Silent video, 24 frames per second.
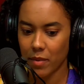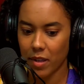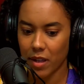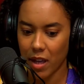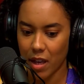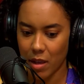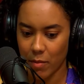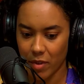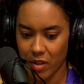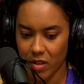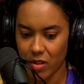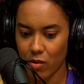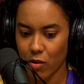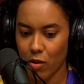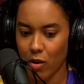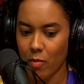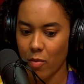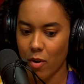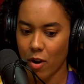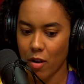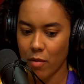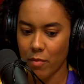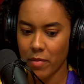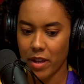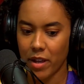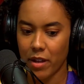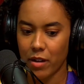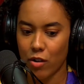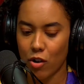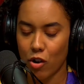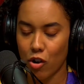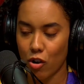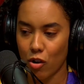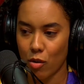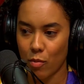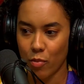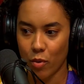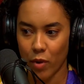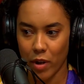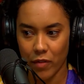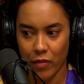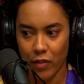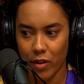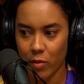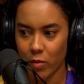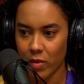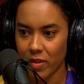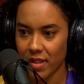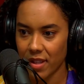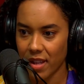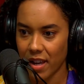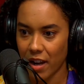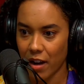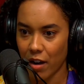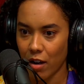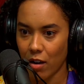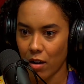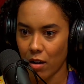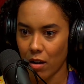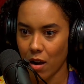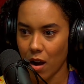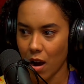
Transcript: came into her apartment. Her boyfriend was there.